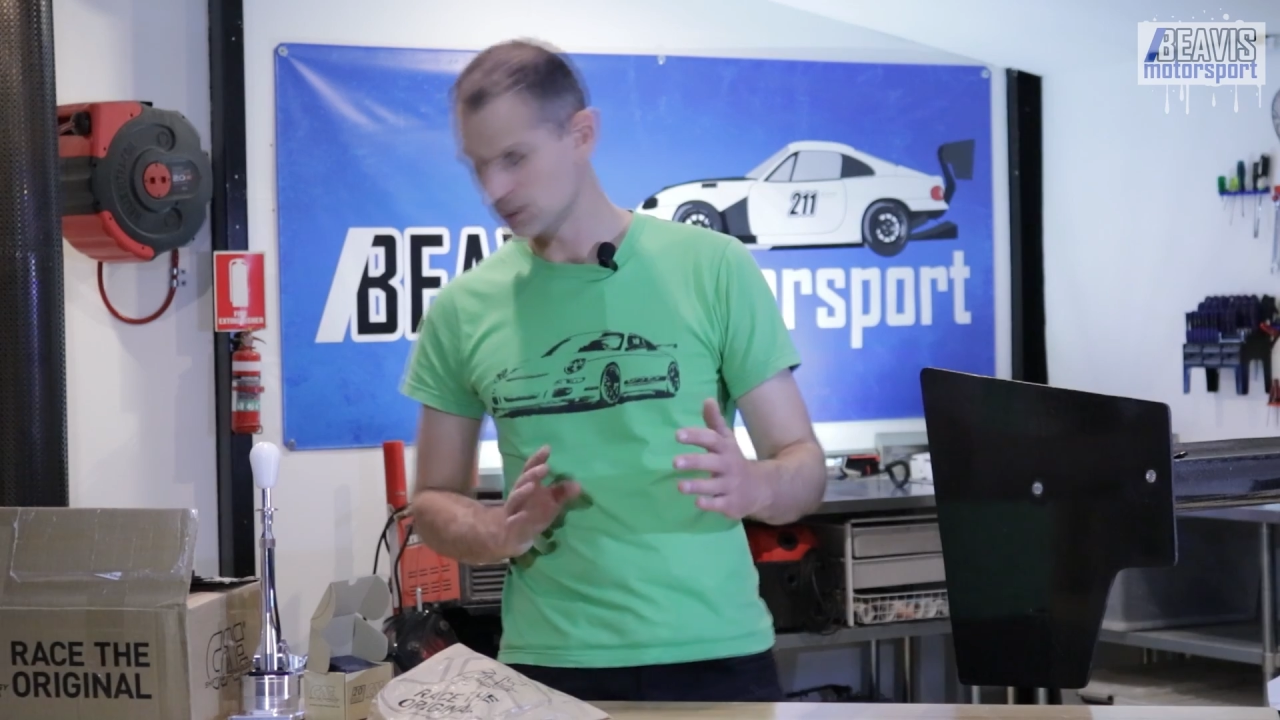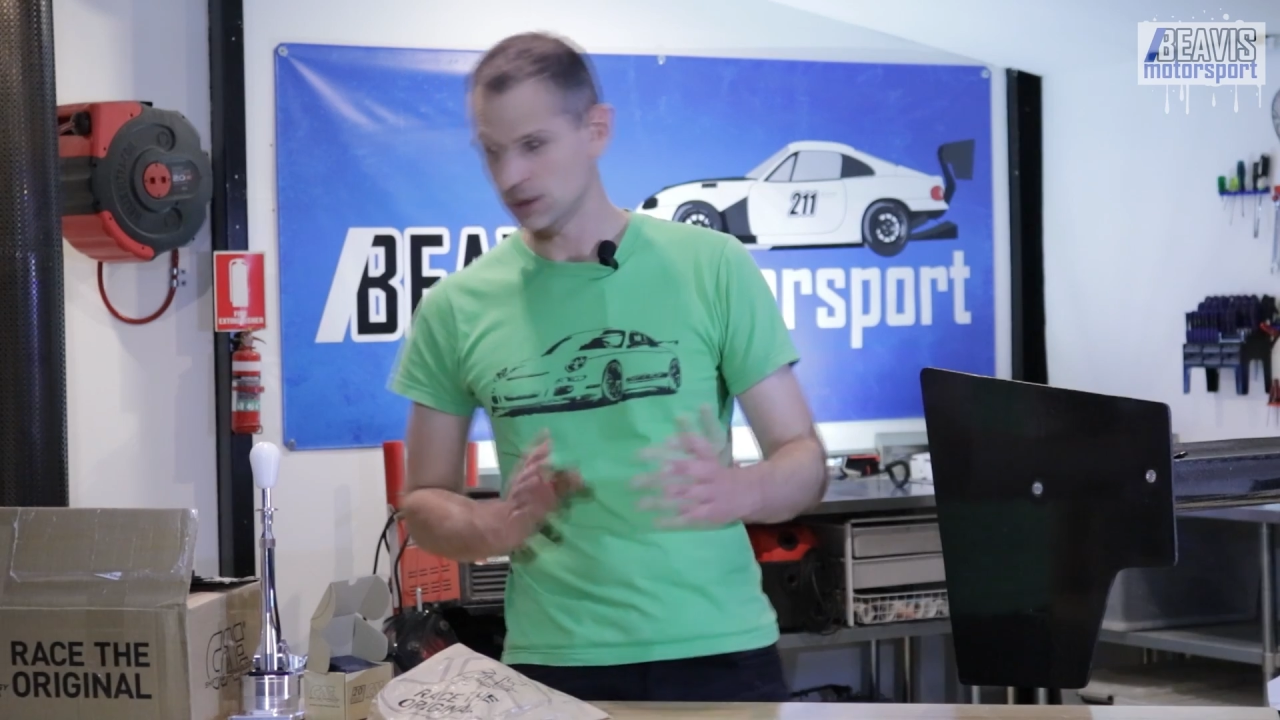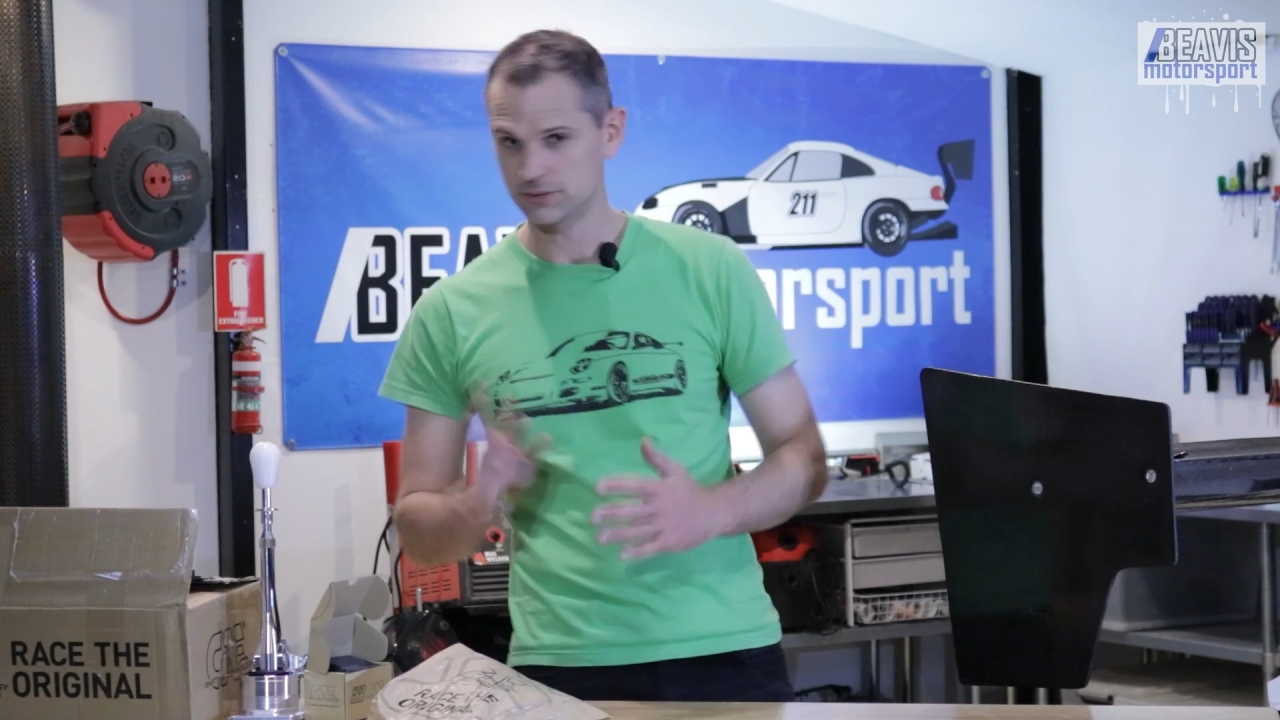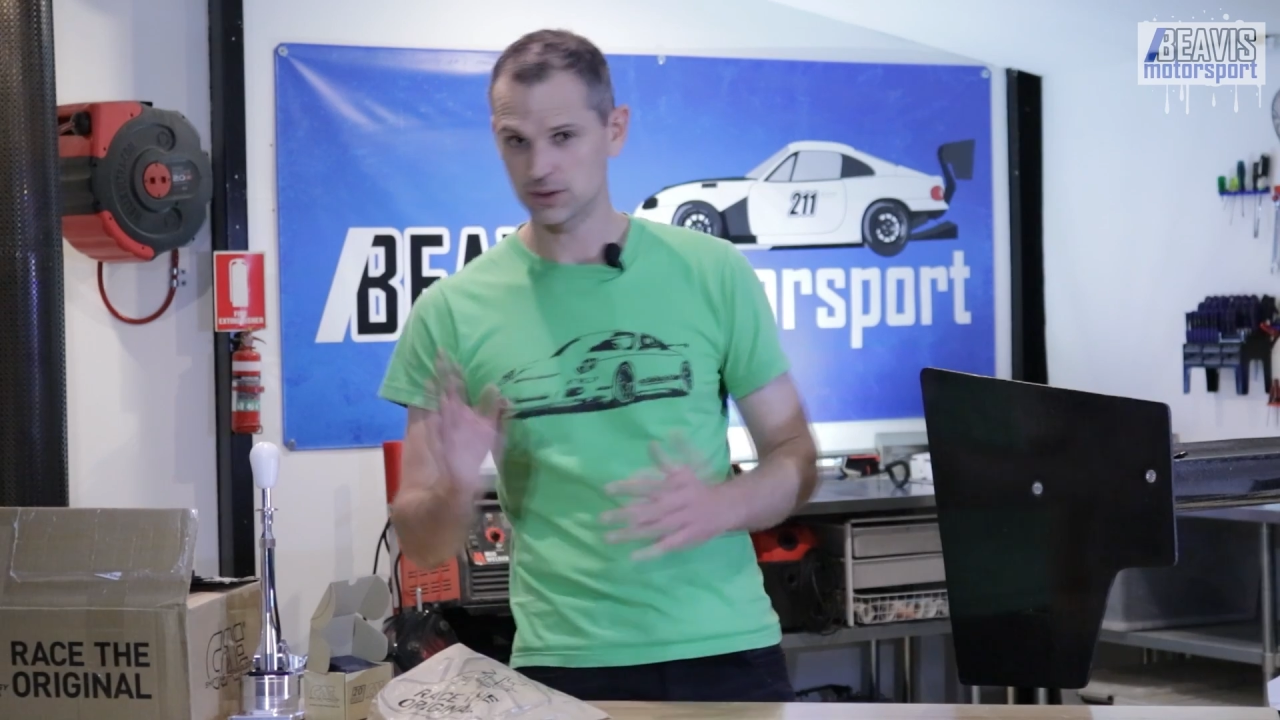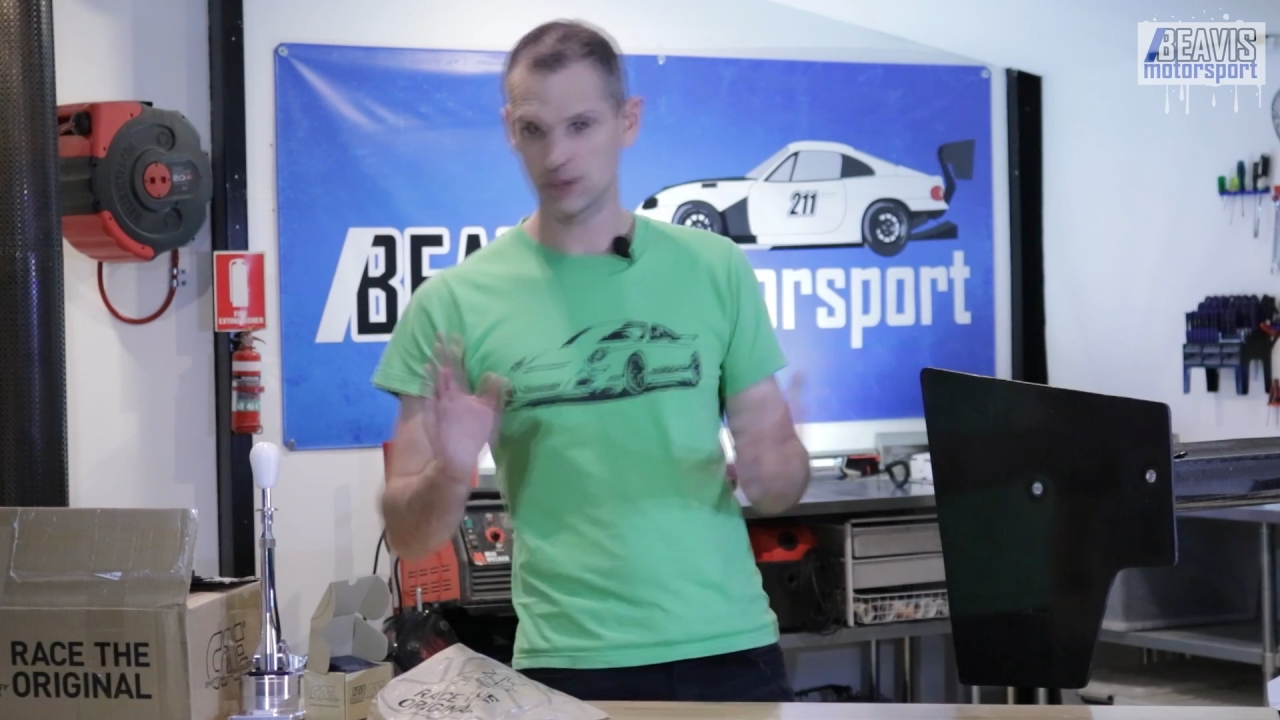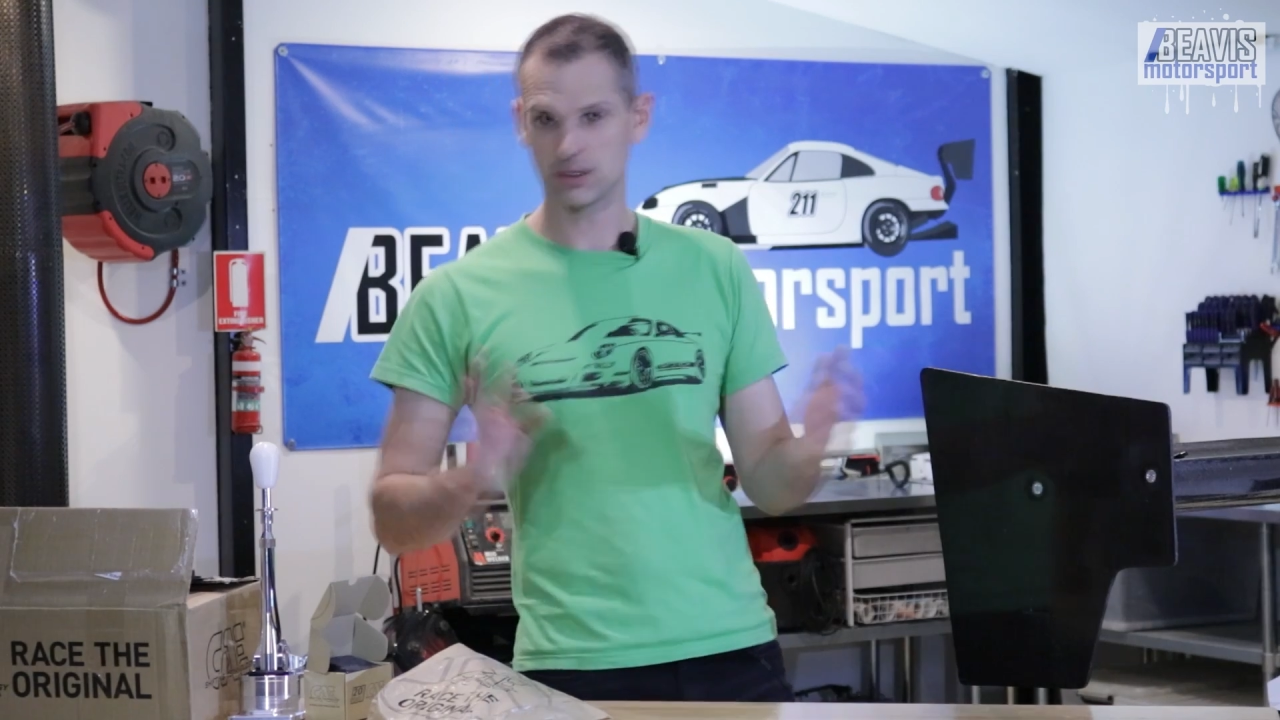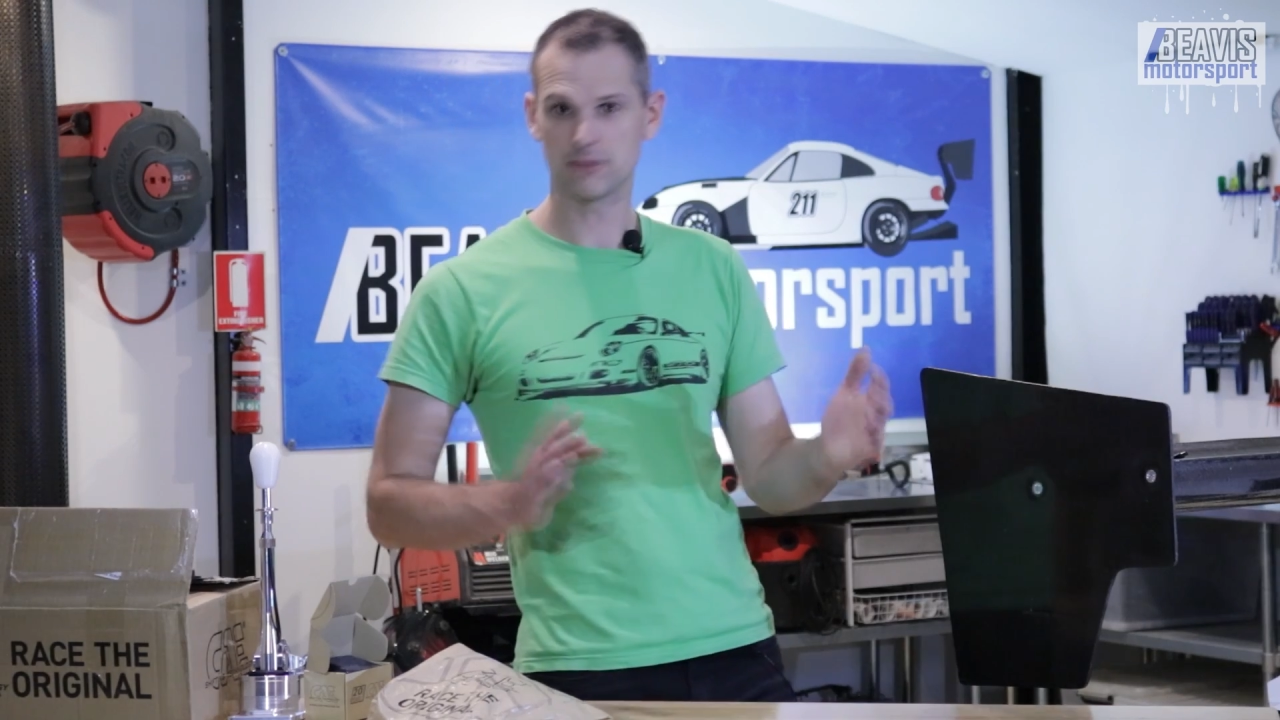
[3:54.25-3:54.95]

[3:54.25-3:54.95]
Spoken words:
I'll have to go and